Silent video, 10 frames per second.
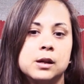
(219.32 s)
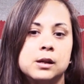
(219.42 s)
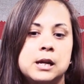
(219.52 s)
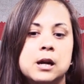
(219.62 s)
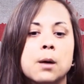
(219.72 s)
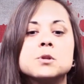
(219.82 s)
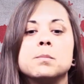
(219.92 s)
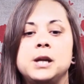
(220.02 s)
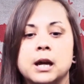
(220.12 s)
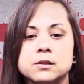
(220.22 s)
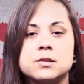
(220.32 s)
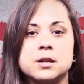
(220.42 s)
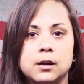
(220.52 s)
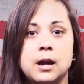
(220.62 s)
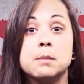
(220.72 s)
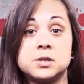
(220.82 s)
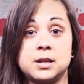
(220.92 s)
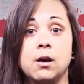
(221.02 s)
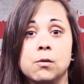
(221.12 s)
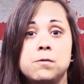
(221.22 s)
he comes up against
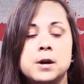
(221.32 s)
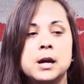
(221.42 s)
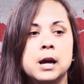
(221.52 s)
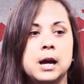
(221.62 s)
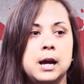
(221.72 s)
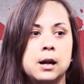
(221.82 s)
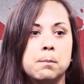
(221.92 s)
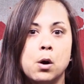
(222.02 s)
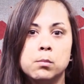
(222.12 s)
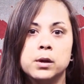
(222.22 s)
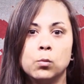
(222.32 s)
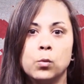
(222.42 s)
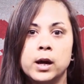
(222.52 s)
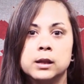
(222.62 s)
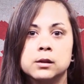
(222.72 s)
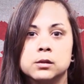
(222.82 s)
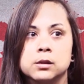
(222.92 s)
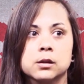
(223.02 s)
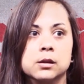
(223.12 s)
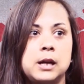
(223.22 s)
himself in a moment when
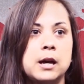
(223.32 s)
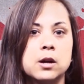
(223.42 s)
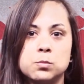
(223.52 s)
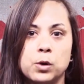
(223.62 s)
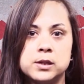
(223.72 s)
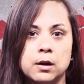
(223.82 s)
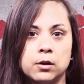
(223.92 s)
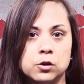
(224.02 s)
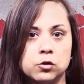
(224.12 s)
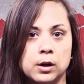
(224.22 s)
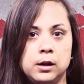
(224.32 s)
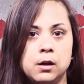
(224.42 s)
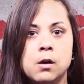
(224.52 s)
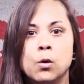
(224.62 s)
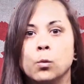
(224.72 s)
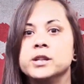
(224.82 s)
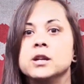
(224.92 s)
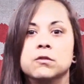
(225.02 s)
the chaos breaks out on the train, when the